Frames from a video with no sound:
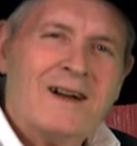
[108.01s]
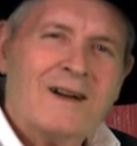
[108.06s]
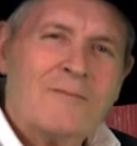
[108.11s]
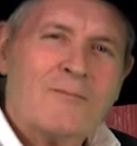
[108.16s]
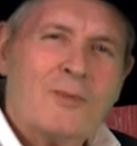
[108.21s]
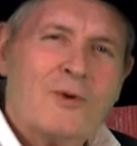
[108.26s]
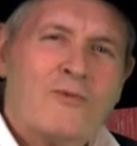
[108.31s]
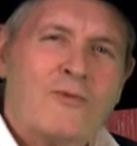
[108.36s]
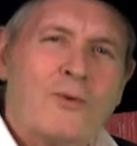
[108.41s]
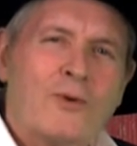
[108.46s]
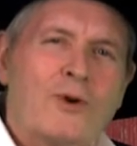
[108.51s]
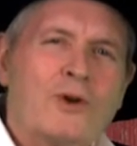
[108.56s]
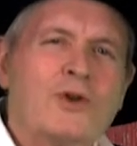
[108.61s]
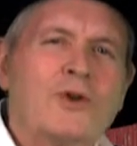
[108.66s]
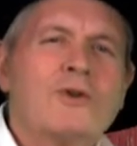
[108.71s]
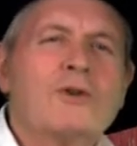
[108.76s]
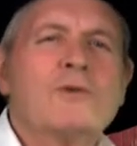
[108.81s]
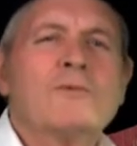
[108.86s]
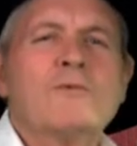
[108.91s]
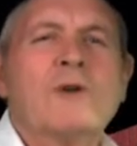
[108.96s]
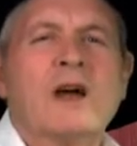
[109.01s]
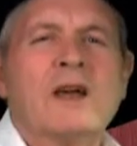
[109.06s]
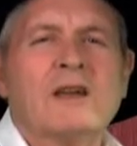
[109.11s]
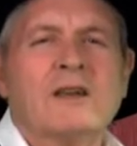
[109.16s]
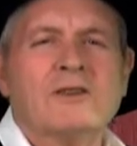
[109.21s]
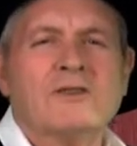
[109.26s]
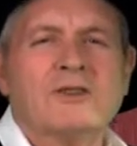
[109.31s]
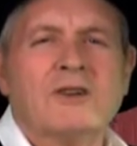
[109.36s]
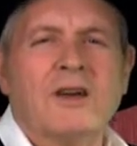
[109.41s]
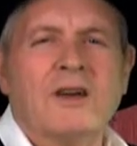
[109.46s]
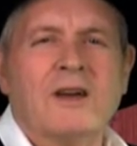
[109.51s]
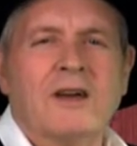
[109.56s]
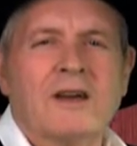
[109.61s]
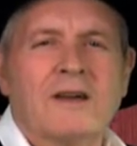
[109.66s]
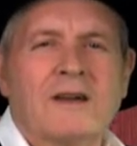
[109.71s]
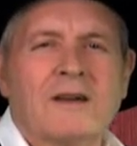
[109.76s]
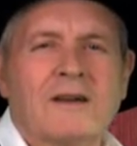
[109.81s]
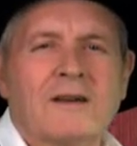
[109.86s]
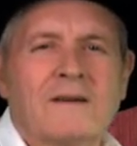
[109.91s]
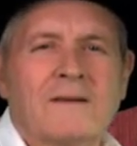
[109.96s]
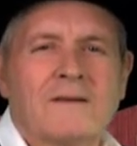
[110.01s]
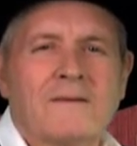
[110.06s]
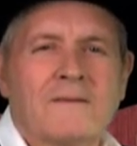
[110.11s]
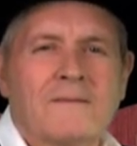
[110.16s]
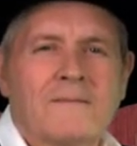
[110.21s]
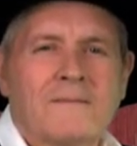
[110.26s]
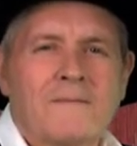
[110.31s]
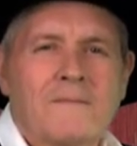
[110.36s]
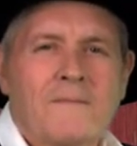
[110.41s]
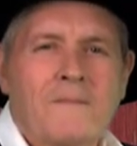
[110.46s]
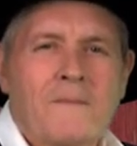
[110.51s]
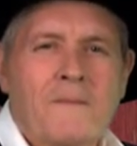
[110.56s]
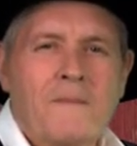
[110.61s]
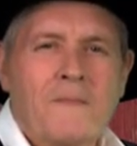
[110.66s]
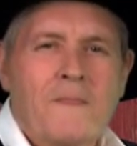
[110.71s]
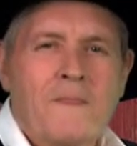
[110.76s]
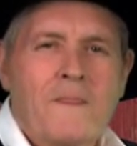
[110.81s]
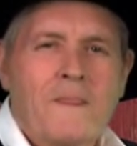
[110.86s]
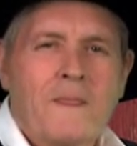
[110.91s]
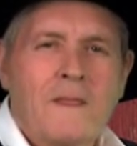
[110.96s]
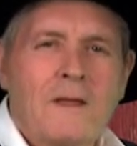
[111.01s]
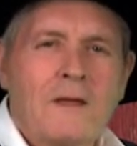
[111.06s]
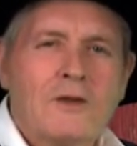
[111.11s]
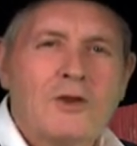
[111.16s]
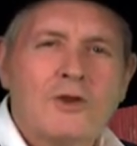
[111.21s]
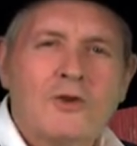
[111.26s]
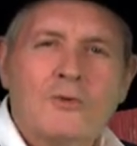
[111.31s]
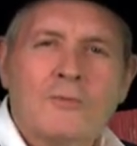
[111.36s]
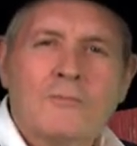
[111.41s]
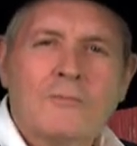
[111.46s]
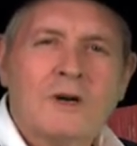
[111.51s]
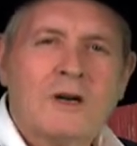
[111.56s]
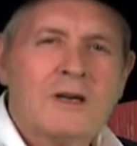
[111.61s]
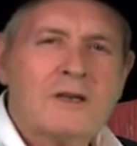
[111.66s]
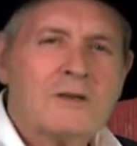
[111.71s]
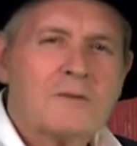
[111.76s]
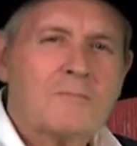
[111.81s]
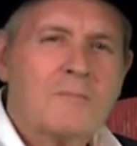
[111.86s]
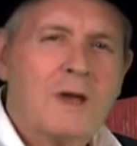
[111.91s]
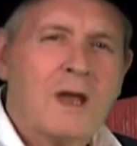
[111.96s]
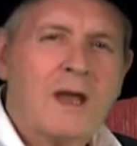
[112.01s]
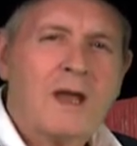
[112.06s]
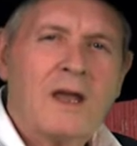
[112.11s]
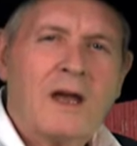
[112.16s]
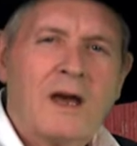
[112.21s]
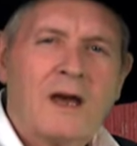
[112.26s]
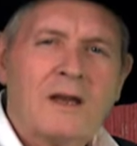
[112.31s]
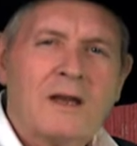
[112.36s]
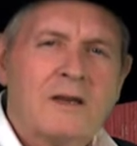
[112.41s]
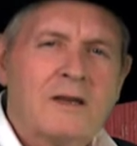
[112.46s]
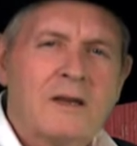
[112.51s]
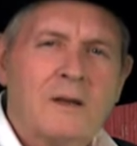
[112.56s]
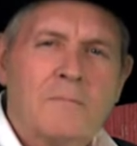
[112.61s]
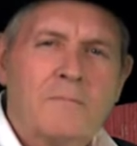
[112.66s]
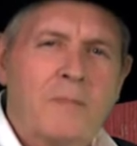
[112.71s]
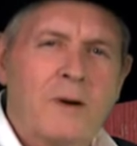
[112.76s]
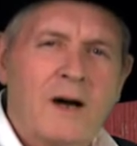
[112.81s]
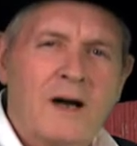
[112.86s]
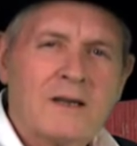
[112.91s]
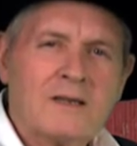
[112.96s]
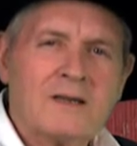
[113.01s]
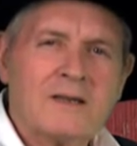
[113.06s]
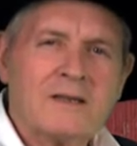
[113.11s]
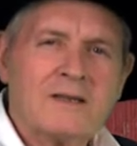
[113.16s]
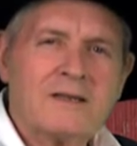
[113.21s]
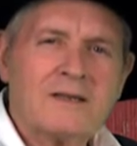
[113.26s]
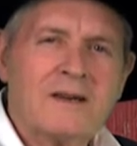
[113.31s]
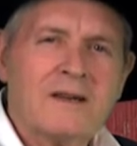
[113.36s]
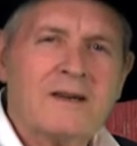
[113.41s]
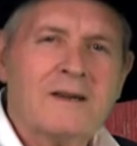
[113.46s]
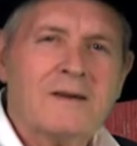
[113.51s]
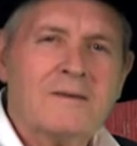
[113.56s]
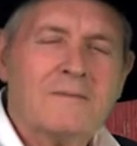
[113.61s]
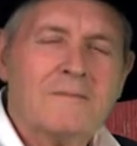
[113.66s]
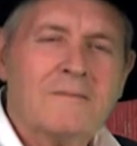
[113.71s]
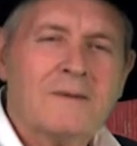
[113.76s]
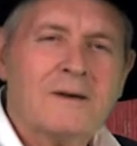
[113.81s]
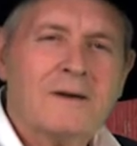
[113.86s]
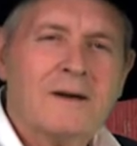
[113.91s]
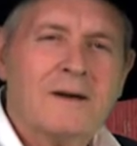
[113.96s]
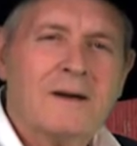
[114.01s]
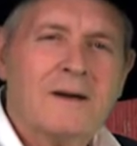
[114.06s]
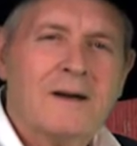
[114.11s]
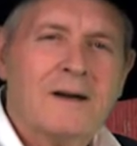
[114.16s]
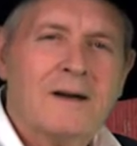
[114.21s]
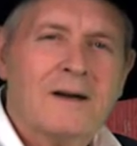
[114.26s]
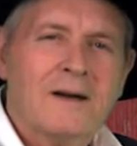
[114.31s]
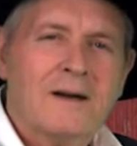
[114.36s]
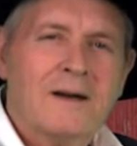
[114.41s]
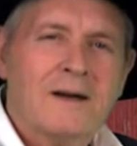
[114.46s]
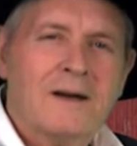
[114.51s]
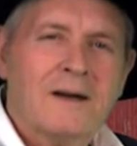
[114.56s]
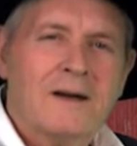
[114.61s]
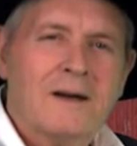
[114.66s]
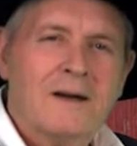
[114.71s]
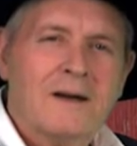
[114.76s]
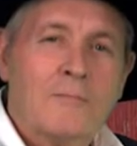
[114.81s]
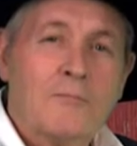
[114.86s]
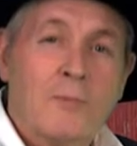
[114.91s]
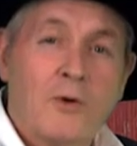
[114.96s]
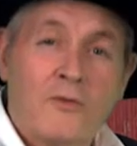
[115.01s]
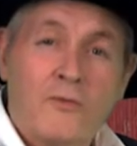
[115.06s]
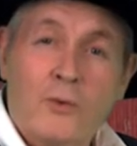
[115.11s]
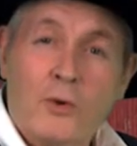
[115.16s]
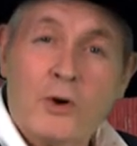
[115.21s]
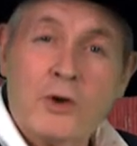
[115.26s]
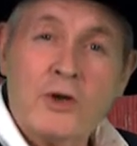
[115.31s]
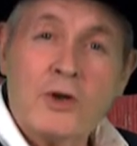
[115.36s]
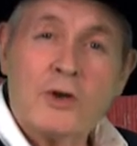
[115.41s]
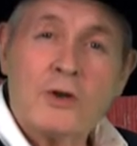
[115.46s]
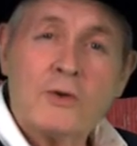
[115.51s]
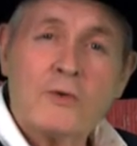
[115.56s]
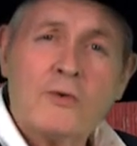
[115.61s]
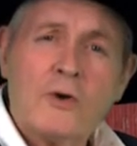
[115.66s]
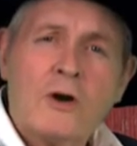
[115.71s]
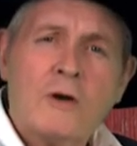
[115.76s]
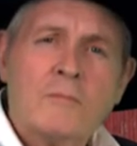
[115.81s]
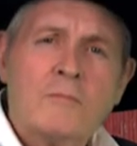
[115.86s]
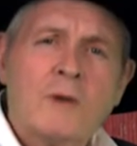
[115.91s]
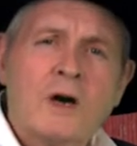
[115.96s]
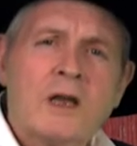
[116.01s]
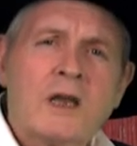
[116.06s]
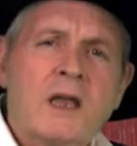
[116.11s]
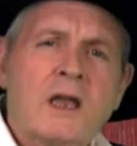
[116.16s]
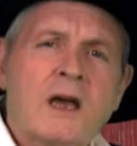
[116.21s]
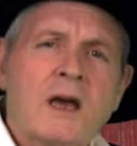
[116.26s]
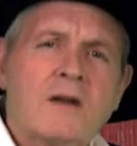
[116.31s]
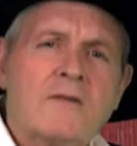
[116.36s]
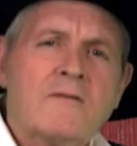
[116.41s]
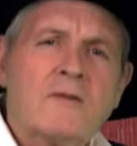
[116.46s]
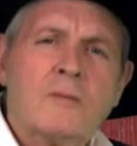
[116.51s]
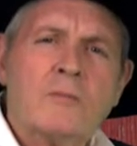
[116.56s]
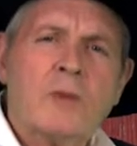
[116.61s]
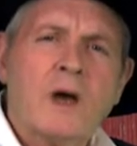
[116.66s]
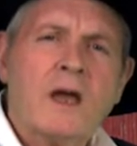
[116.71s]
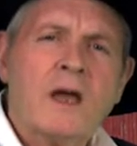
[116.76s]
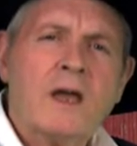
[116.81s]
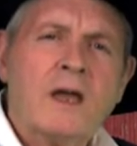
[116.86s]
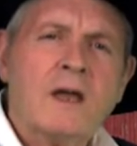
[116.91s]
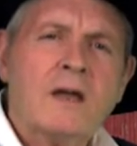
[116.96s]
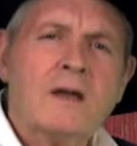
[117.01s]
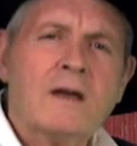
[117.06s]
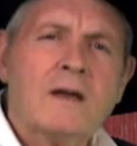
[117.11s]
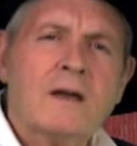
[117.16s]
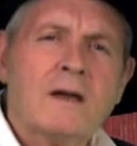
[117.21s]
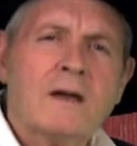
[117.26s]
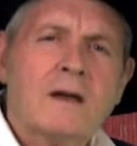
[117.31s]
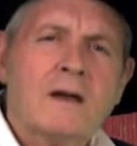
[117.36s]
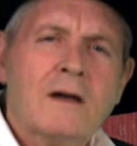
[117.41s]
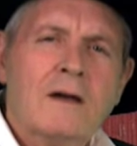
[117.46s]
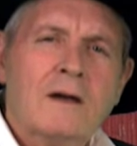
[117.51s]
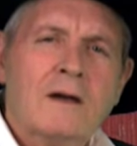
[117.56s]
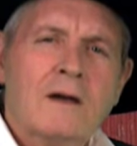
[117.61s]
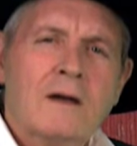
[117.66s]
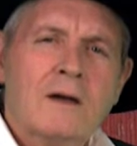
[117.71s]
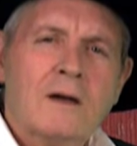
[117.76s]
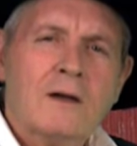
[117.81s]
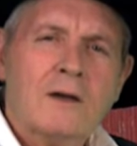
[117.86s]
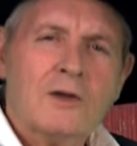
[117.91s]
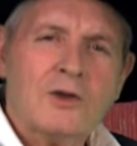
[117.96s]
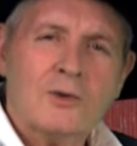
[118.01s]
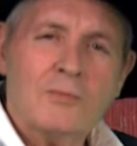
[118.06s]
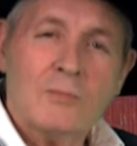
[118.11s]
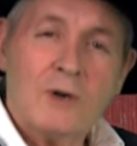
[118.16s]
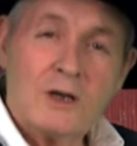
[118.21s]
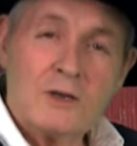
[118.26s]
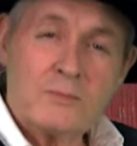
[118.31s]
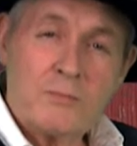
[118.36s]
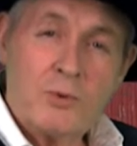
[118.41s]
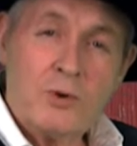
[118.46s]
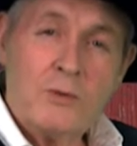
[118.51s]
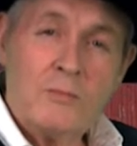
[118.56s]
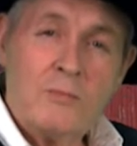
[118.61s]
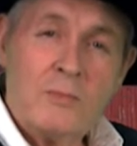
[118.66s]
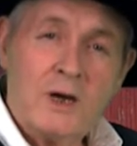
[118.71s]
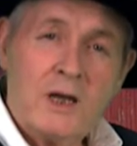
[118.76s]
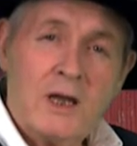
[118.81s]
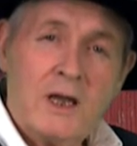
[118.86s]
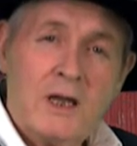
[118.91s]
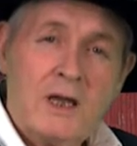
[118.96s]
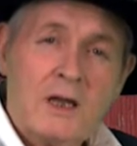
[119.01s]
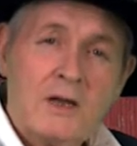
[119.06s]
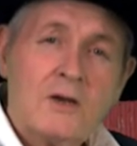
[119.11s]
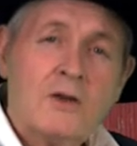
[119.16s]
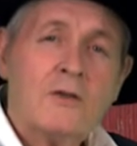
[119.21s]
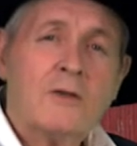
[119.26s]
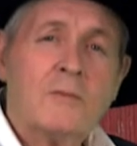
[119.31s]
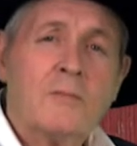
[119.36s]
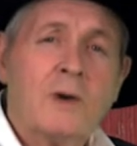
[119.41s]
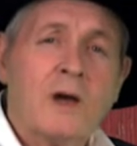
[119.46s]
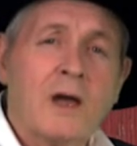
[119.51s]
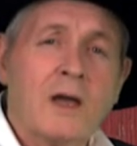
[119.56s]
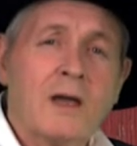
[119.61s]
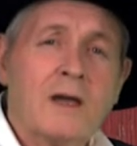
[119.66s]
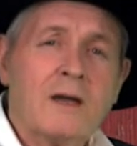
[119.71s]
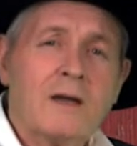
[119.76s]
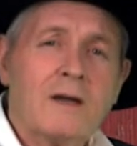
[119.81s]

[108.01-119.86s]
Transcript: Before you can write a check, you must make out a deposit slip. Before you can draw money out of a bank, you must put money into the bank.